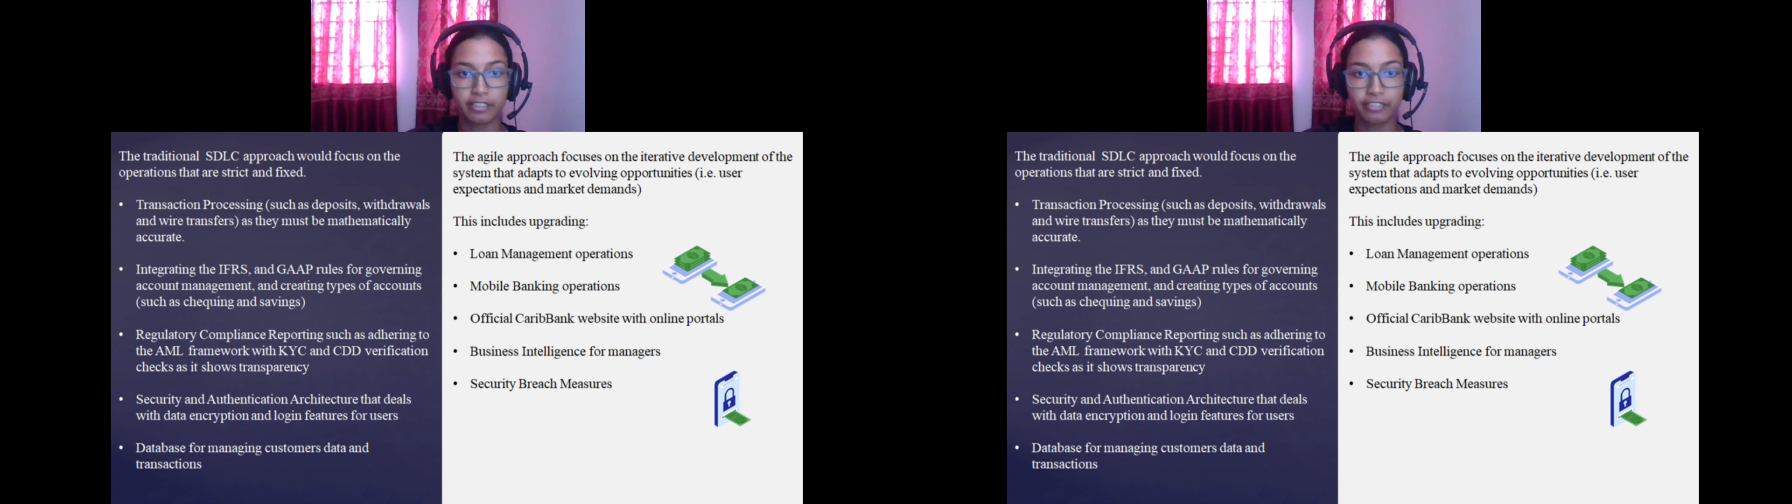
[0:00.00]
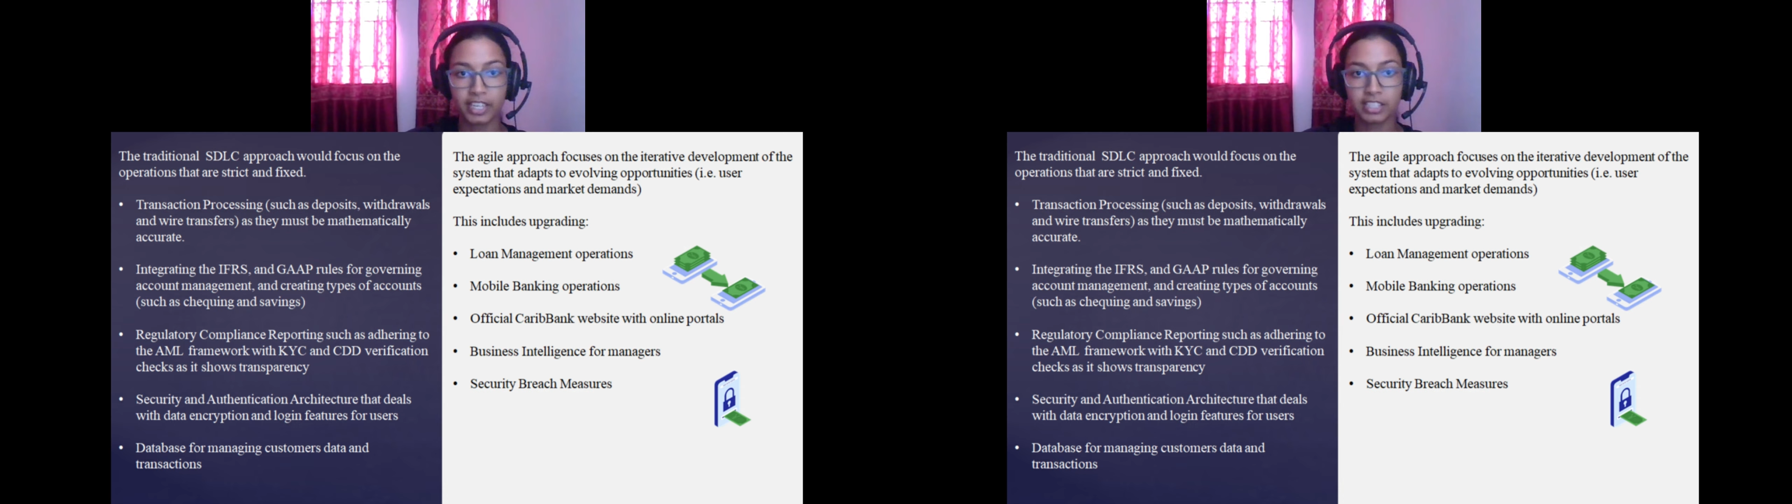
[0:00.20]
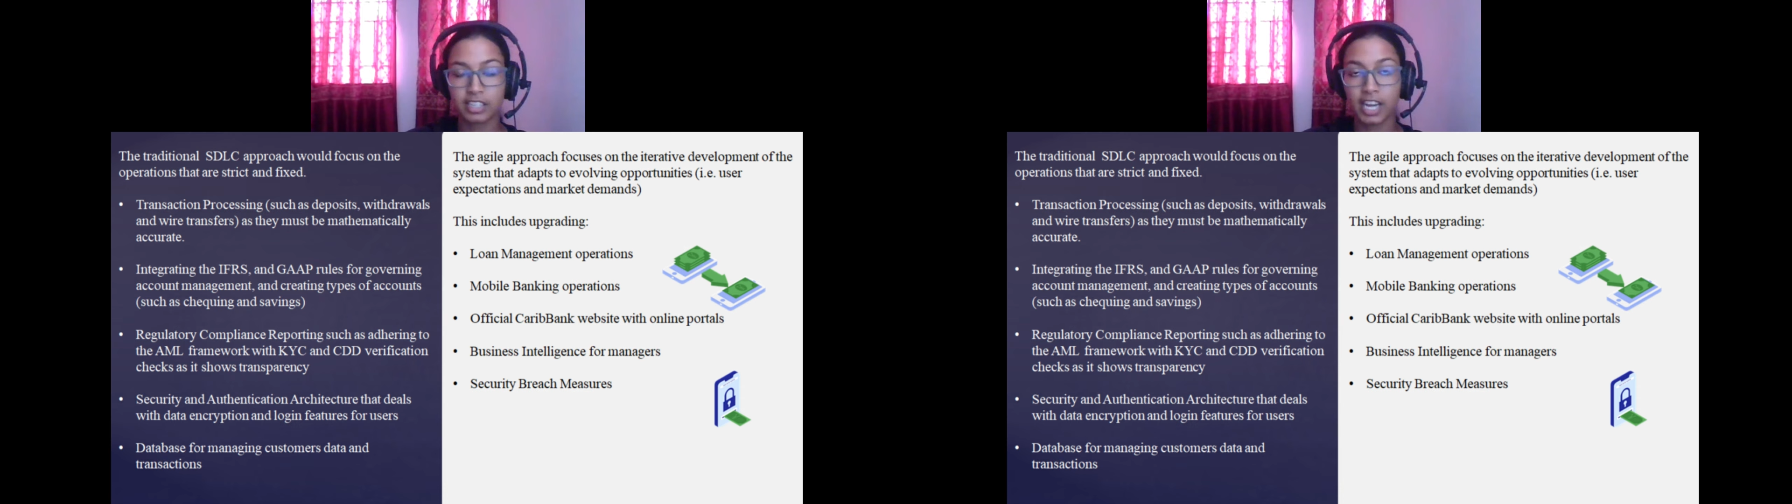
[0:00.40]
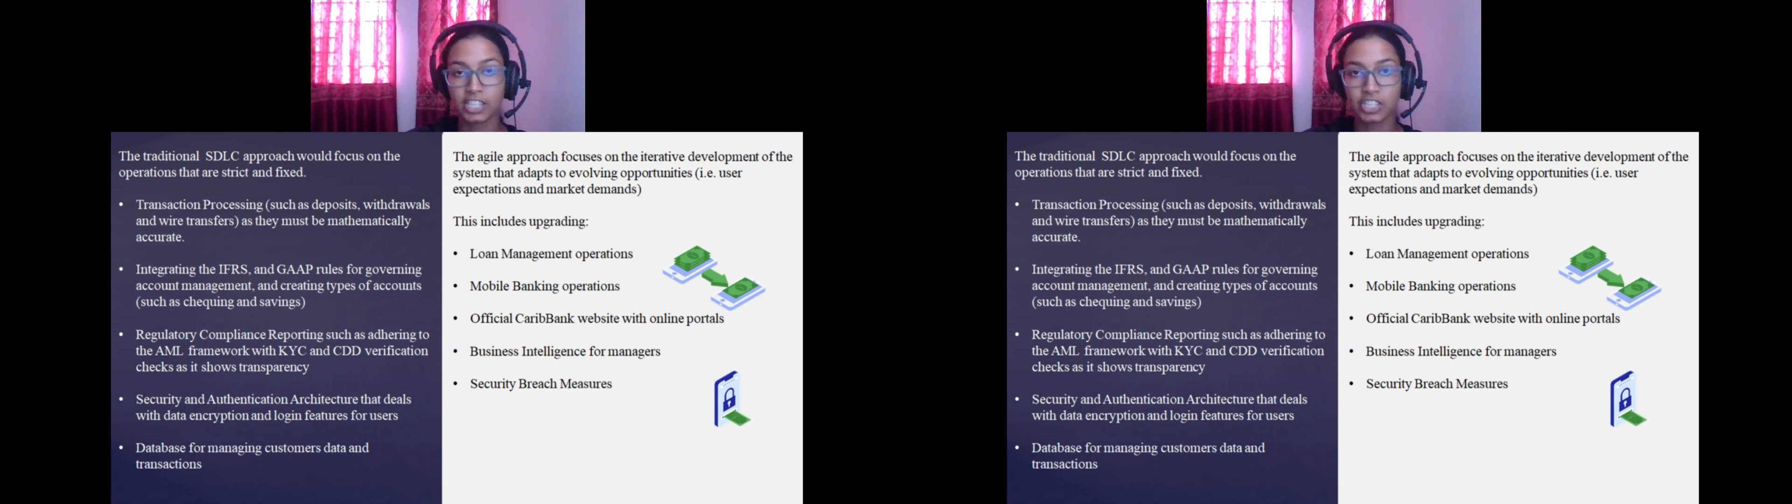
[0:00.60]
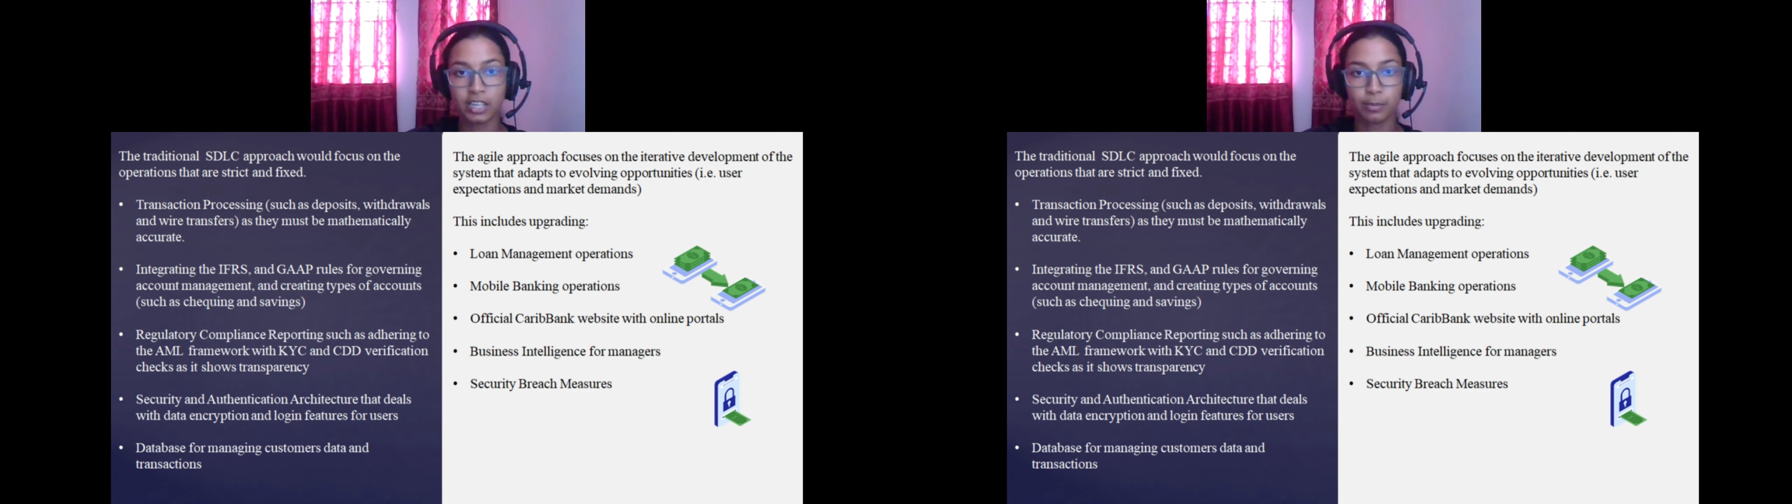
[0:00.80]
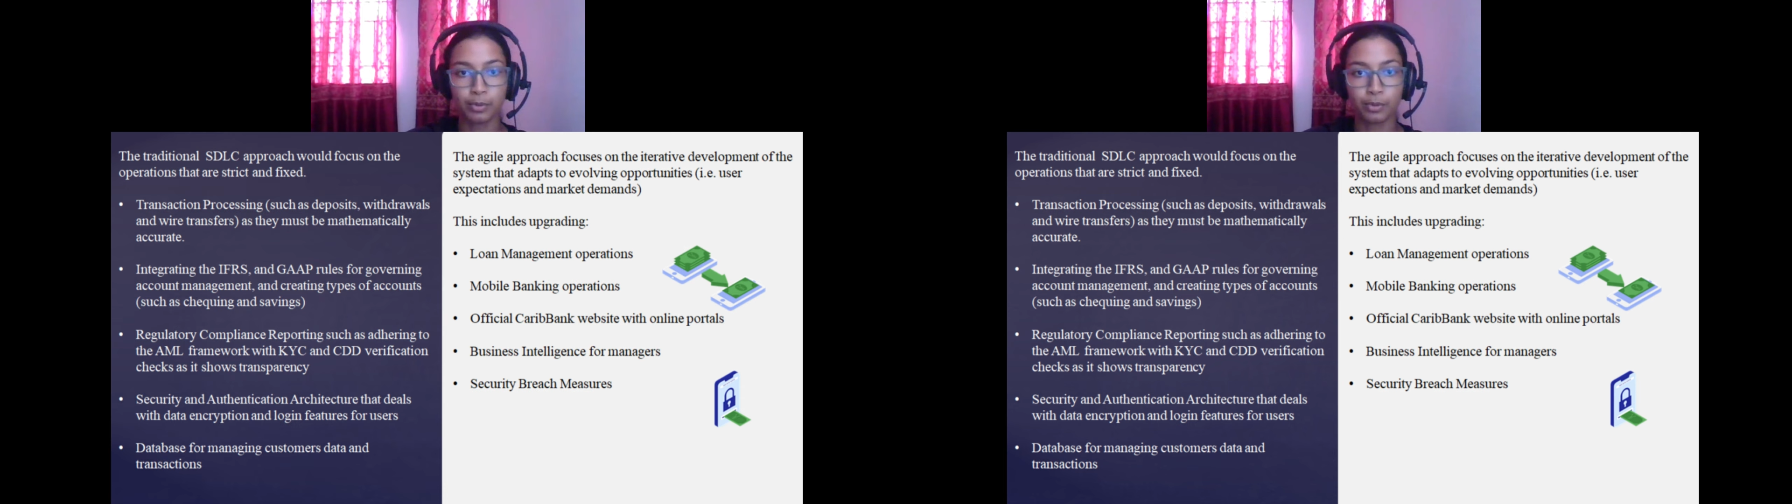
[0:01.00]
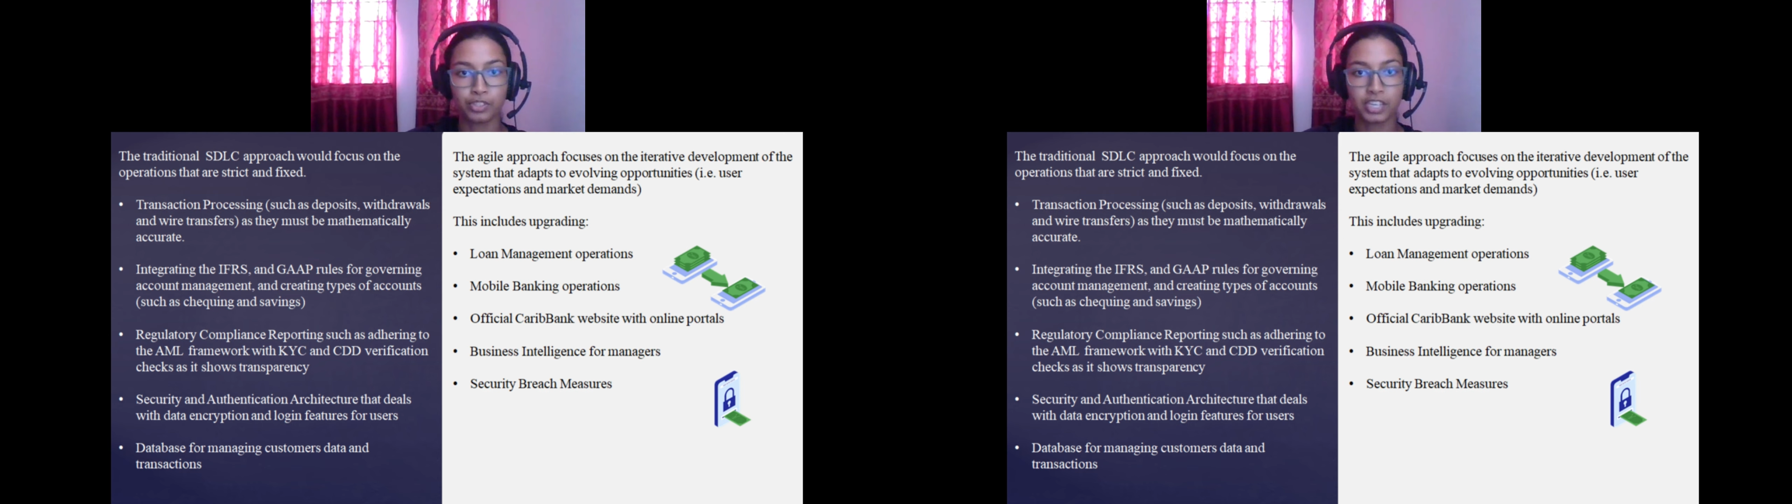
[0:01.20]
defines the agile approach